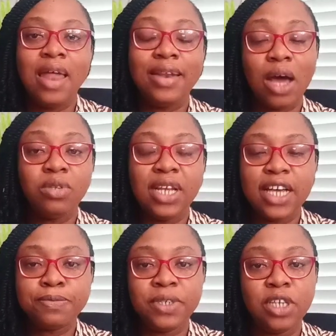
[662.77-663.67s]
Now, the
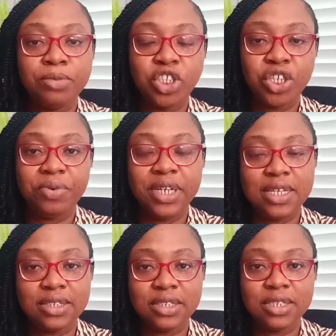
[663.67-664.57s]
last point I'll be sharing
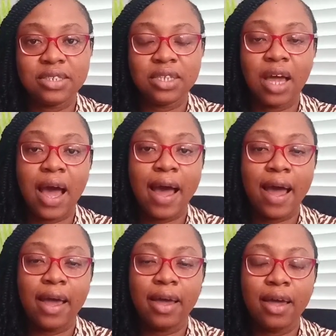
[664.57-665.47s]
is this.
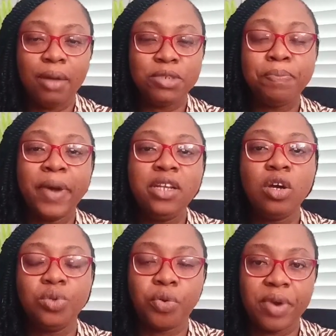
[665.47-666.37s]

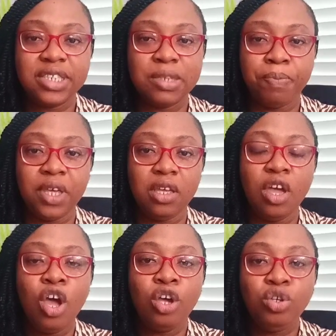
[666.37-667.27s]
Depending on the recipe,
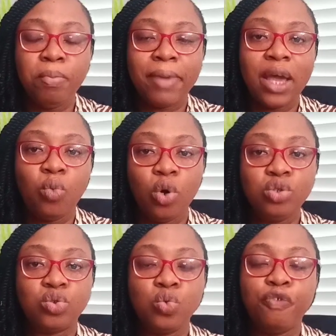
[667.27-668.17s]
you might
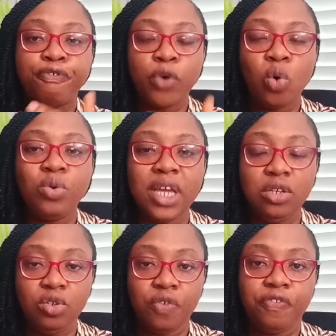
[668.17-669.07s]
want to fold
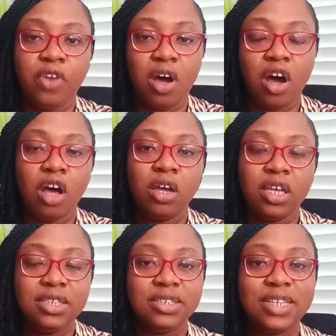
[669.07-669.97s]
in your flour
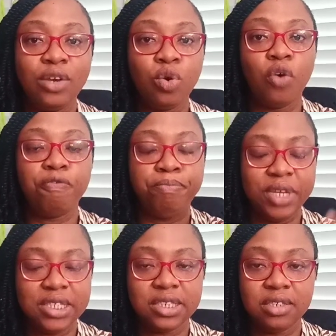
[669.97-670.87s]
instead of
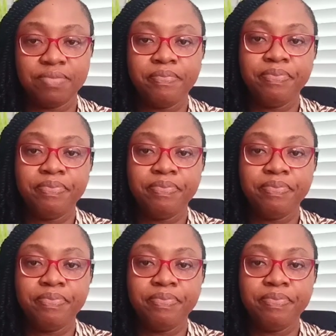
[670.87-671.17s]
beating.